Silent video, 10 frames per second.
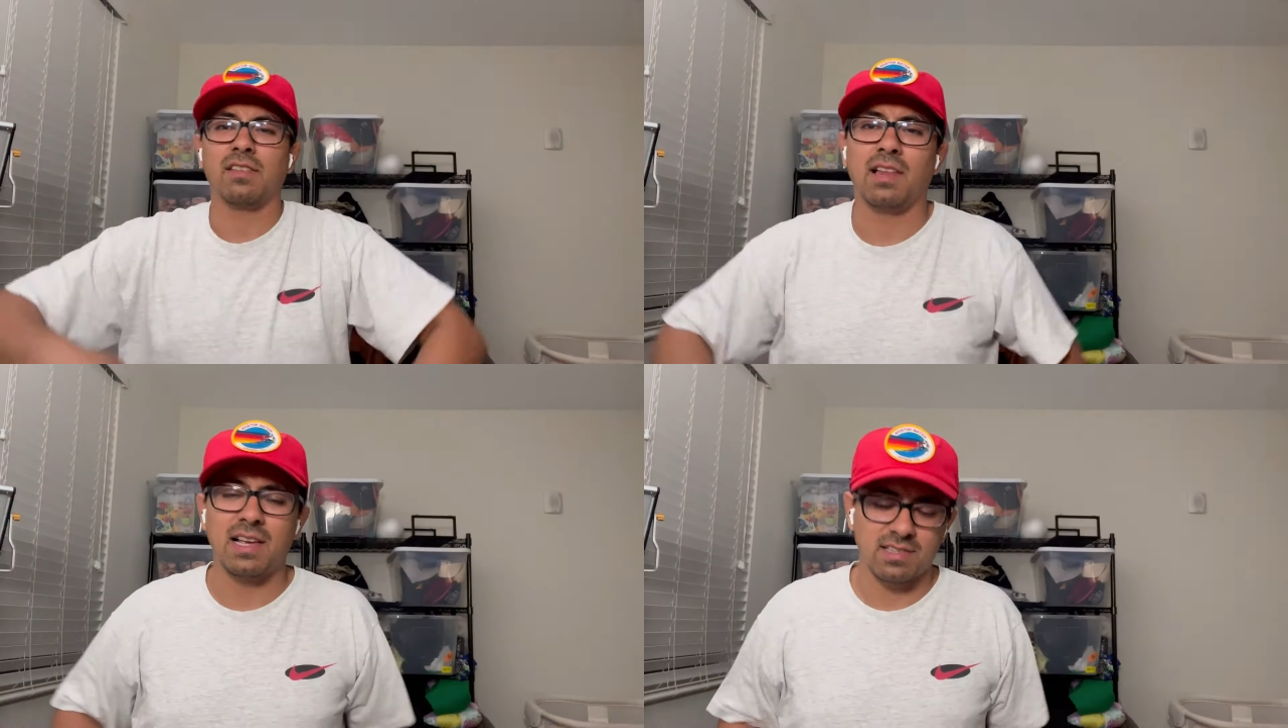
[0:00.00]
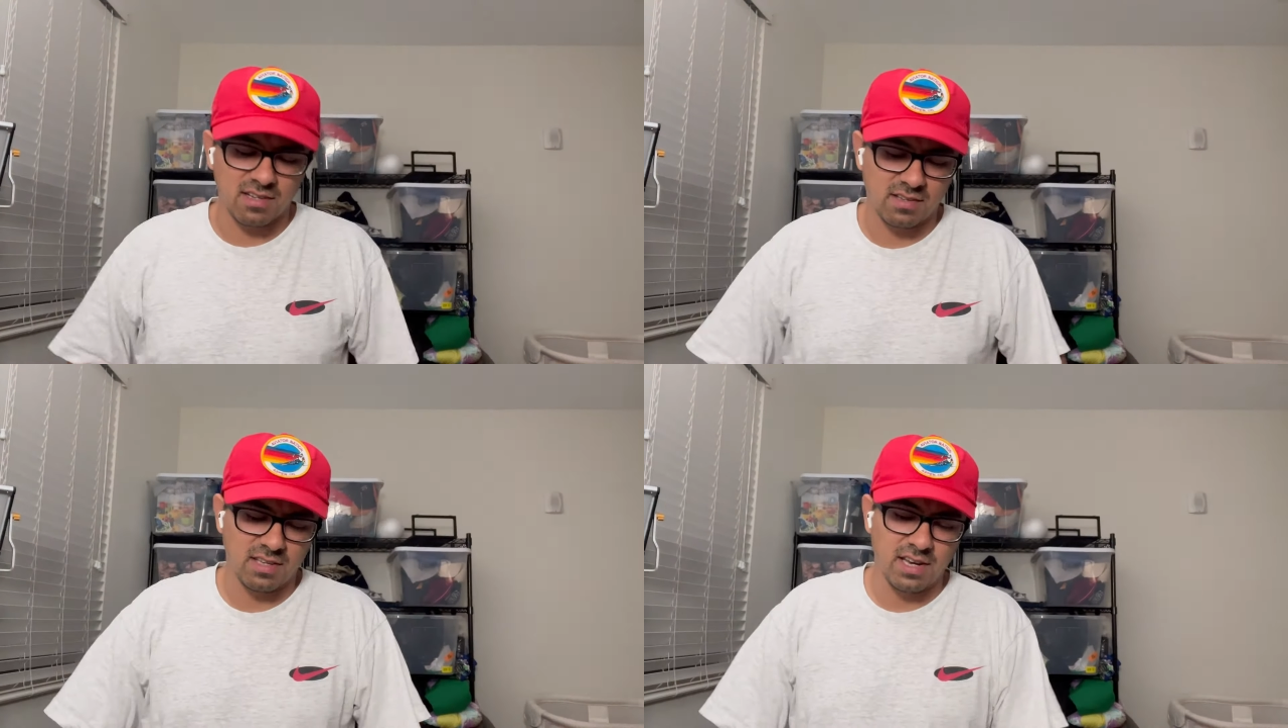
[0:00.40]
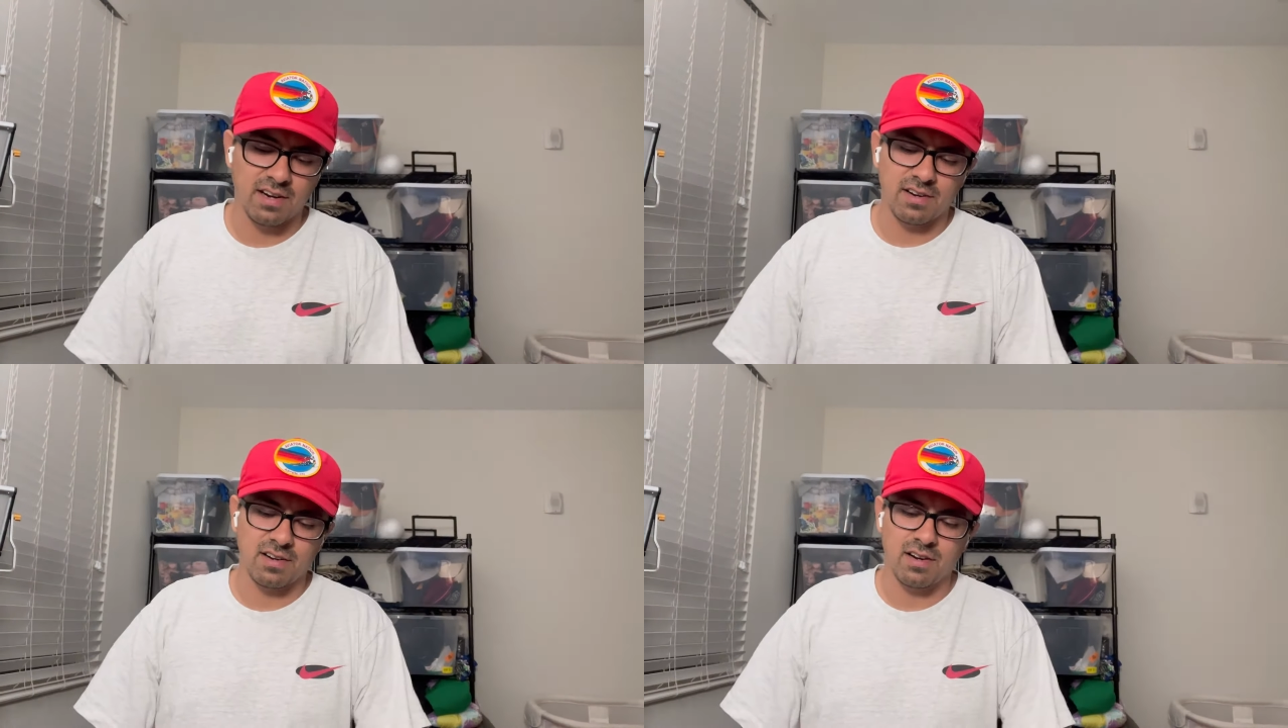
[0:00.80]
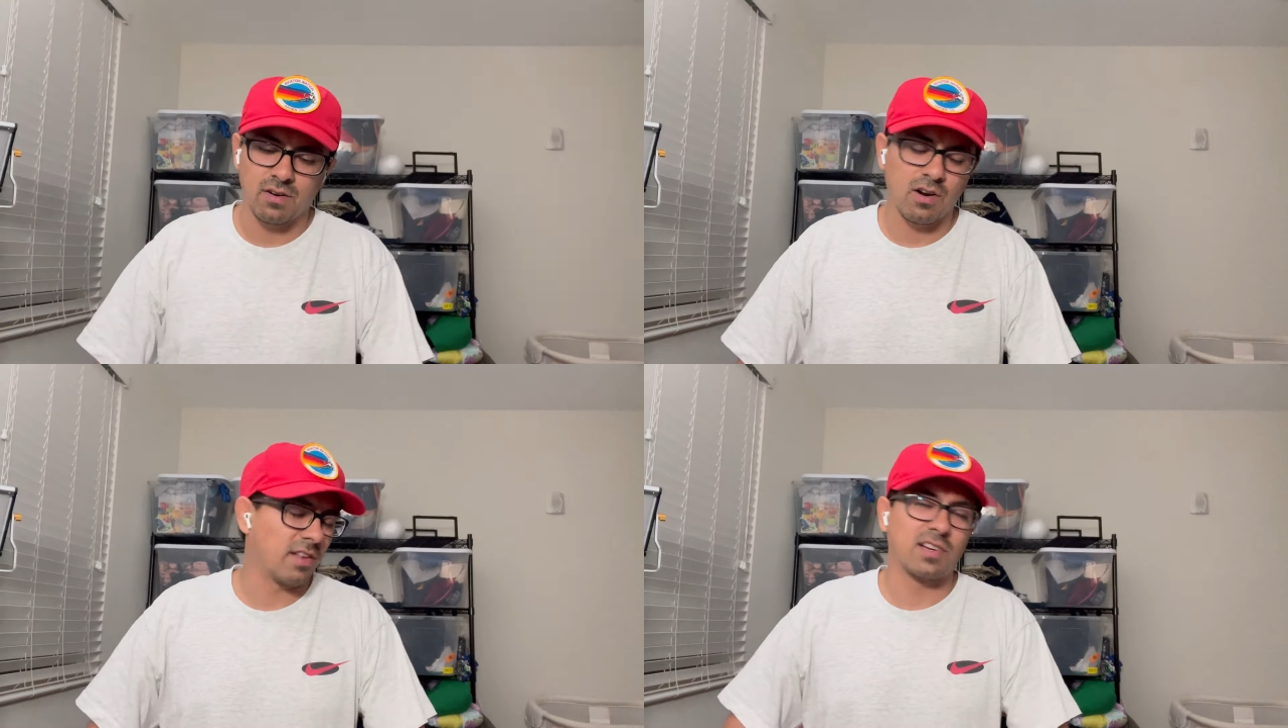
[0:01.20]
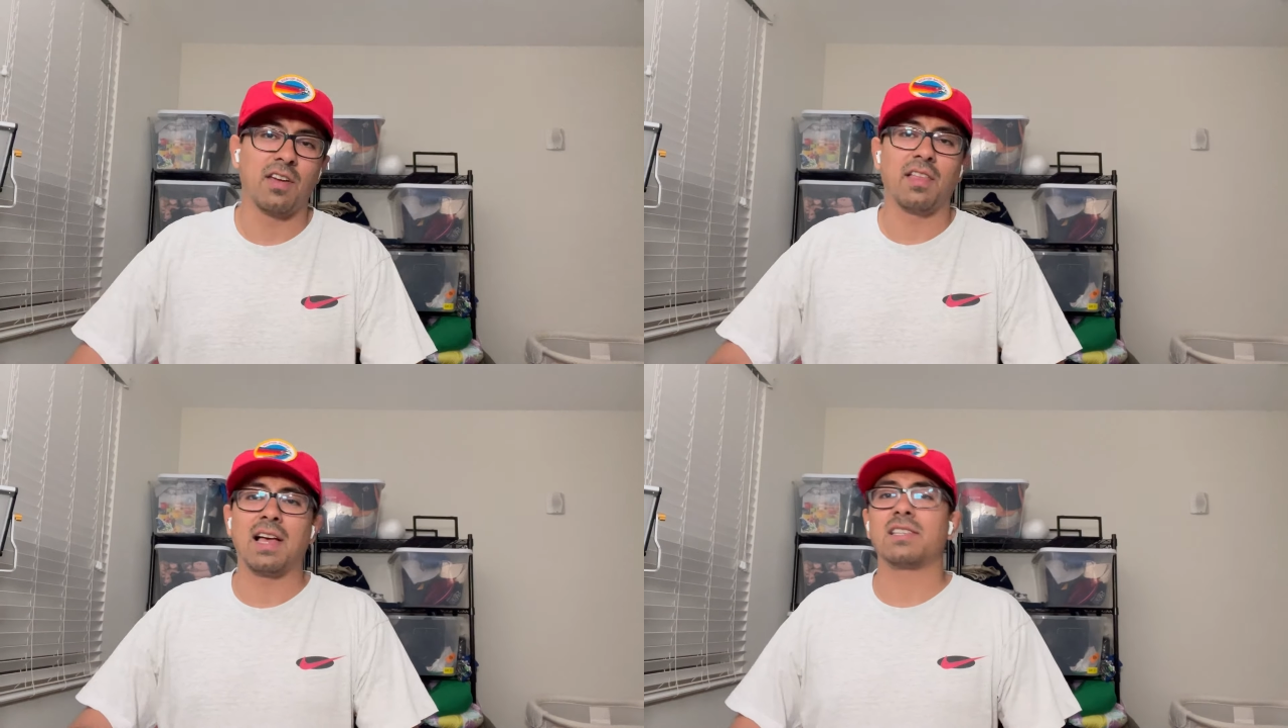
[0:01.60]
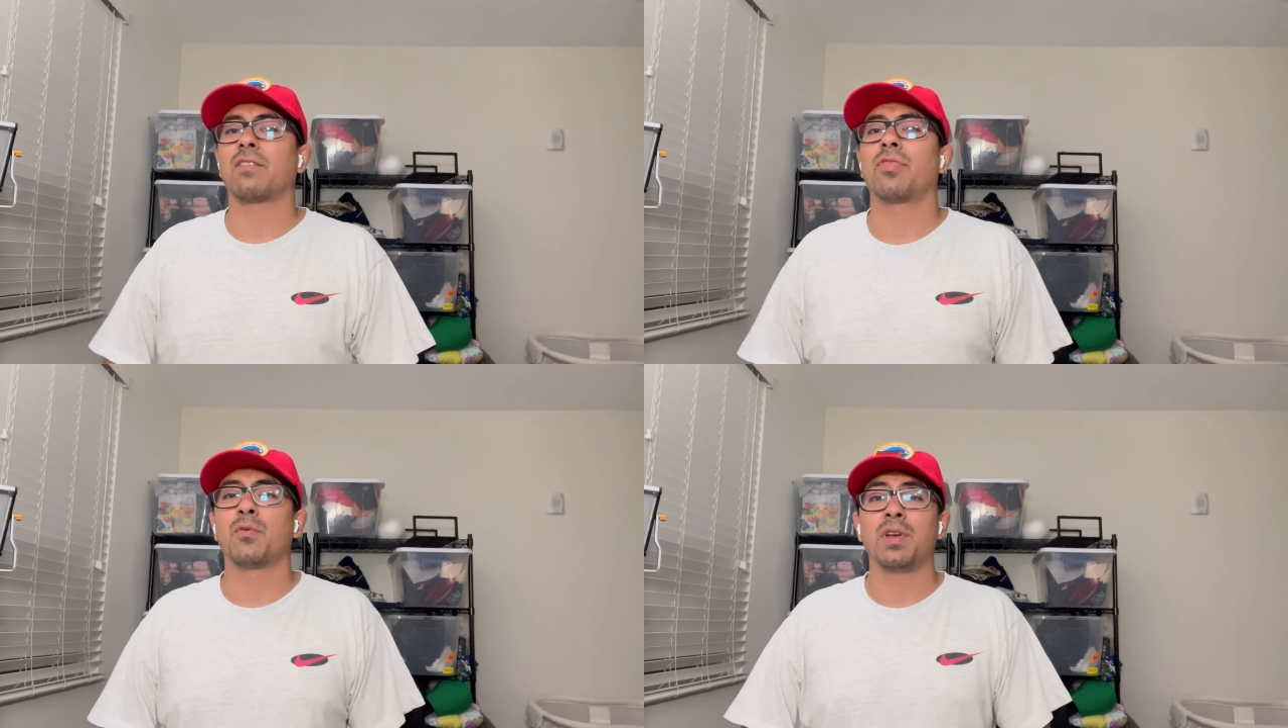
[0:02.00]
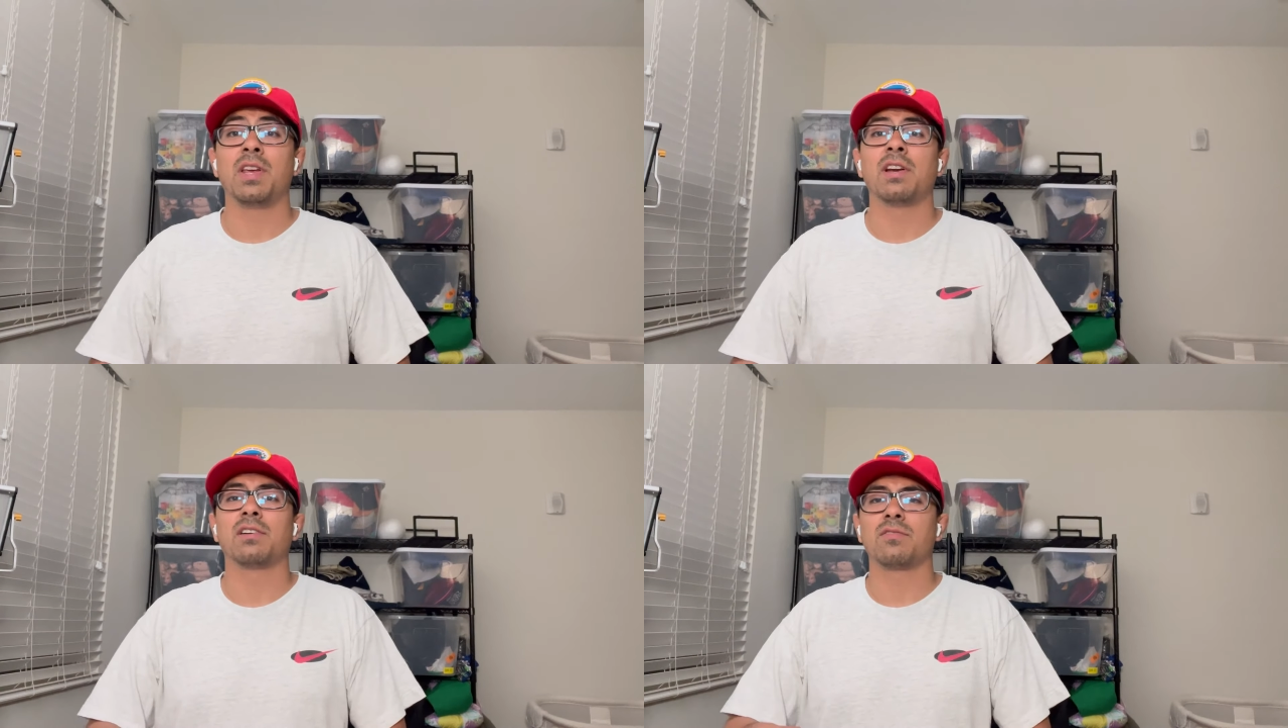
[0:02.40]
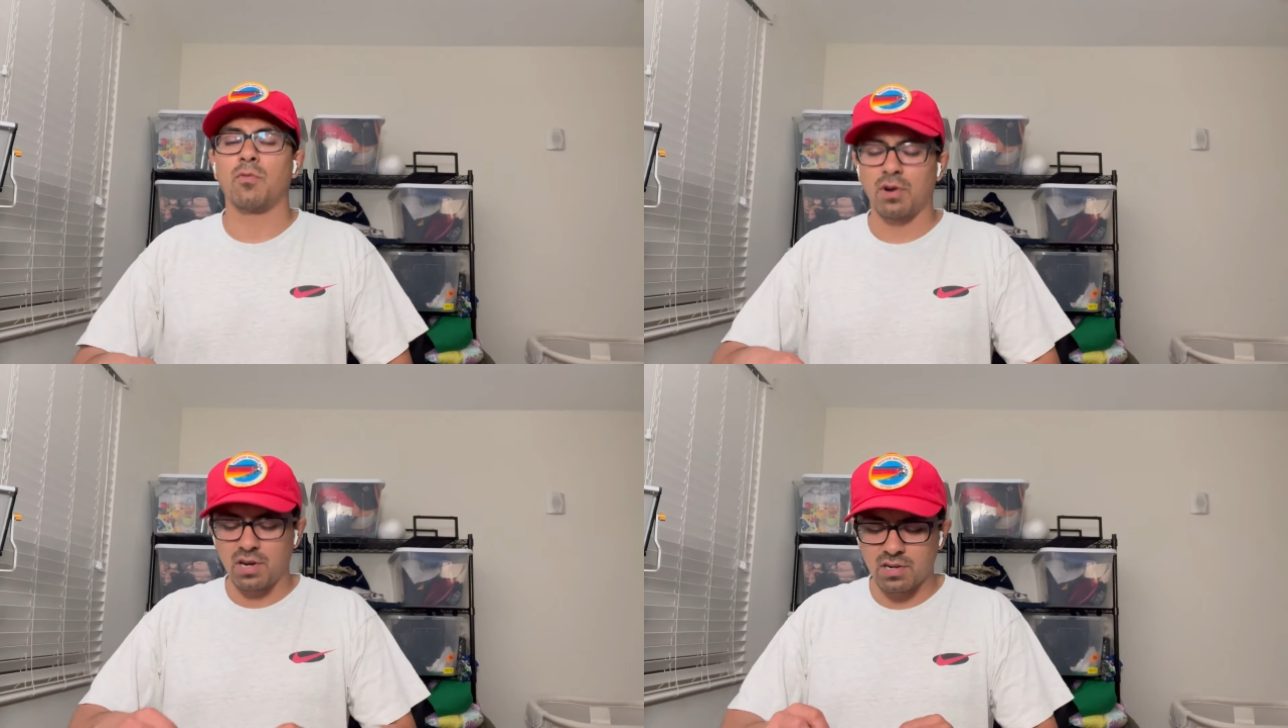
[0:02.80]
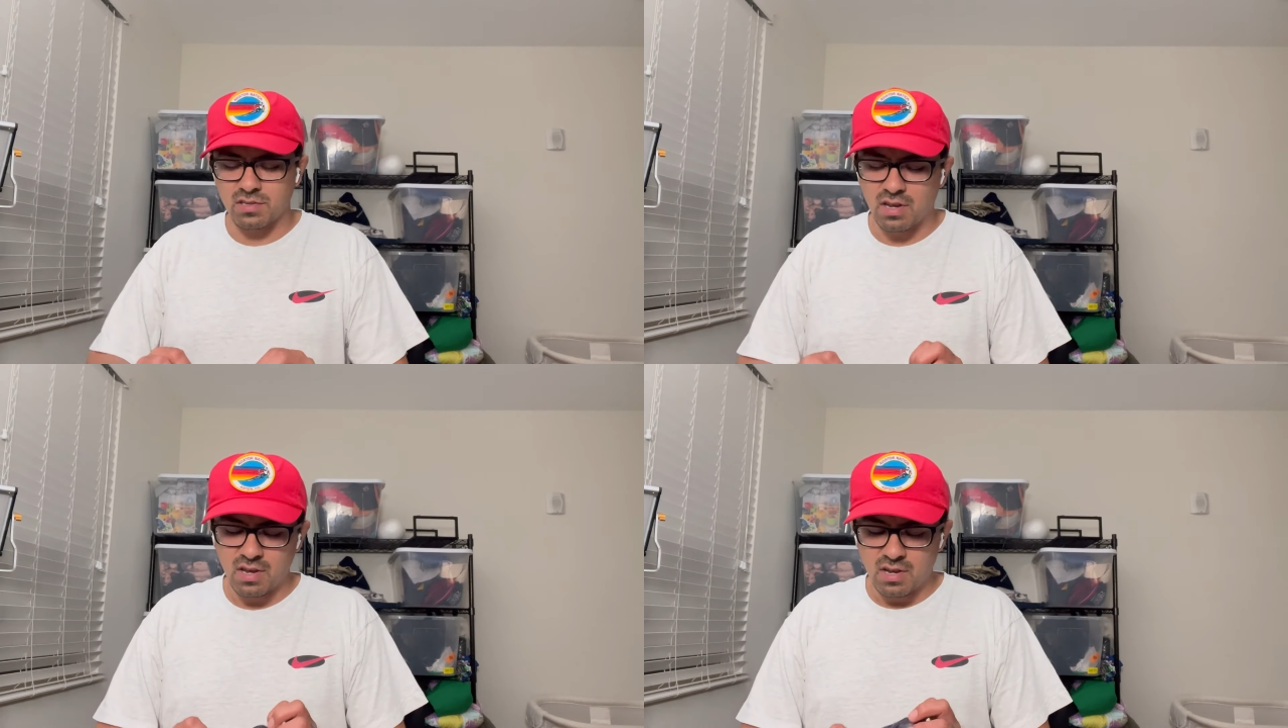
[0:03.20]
last year, or sorry, the last like 3 years, 4 years.